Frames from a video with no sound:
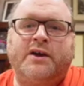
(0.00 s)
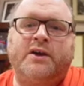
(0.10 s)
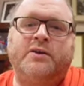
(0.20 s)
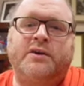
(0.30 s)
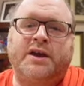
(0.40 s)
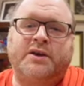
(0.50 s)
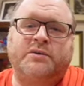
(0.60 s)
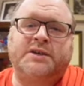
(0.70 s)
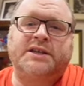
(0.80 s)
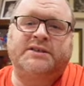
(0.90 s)
who
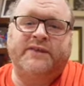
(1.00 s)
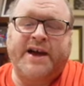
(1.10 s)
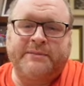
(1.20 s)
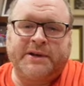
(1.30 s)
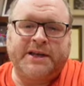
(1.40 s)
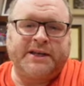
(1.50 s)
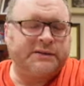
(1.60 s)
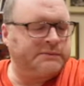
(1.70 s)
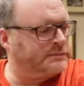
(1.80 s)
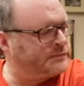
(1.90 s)
killed his family.
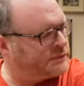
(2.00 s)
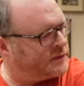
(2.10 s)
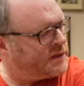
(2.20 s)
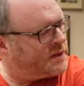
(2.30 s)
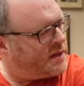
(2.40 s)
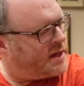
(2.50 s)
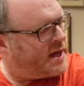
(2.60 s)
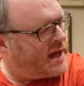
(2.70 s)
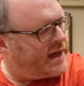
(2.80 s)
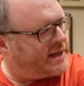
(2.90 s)

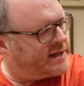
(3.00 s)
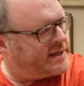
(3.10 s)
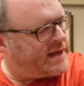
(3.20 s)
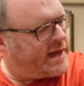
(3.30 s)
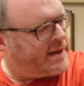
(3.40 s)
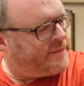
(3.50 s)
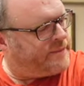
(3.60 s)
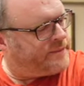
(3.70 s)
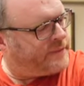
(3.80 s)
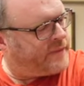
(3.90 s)
And
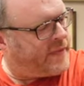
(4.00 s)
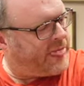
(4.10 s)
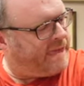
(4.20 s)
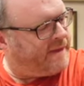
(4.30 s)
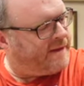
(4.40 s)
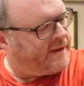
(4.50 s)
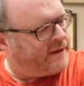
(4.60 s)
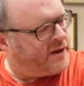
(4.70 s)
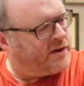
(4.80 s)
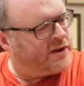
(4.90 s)

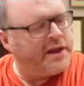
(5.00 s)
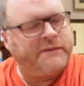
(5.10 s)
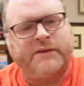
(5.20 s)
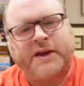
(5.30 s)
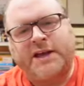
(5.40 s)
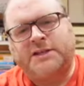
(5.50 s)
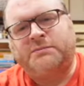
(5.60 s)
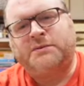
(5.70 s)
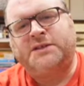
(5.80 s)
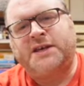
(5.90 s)
you know, in an
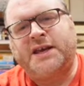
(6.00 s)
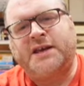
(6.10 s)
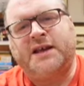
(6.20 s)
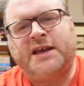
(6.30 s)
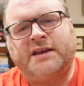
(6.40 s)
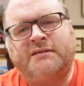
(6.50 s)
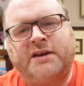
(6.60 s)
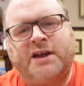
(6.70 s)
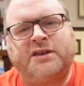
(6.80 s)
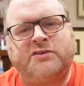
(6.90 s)
unforgettable scene, he
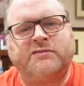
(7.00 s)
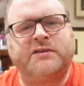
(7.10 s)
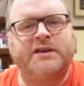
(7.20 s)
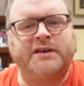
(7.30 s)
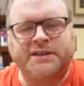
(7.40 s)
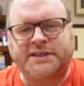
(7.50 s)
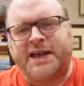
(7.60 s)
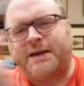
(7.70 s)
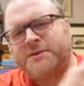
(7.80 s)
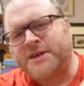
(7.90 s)
kind of
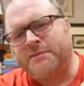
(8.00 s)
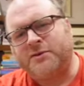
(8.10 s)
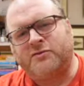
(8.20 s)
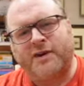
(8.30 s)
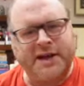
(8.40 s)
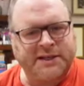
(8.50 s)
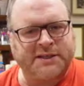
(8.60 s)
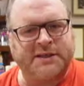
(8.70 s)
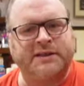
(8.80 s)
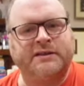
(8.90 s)
stabs him and
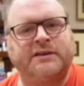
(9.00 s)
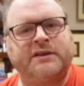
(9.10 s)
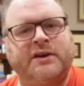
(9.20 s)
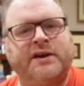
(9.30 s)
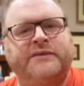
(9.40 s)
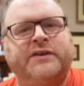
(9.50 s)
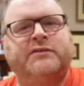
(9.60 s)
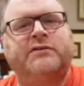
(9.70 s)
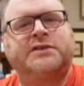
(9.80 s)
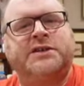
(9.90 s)
drags the knife
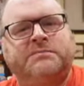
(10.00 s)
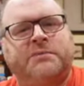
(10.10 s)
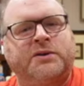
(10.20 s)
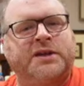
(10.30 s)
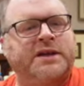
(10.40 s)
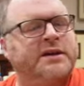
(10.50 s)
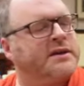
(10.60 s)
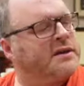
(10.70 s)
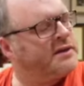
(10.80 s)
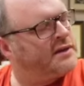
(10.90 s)
across his body.
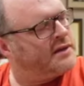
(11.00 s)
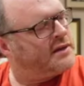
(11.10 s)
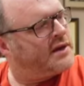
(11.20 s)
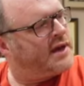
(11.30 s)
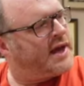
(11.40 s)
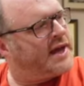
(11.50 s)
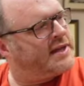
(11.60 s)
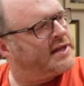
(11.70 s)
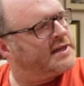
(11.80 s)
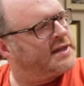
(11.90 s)

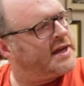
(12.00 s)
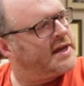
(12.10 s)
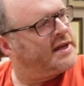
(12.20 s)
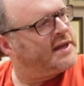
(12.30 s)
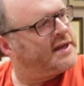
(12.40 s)
And then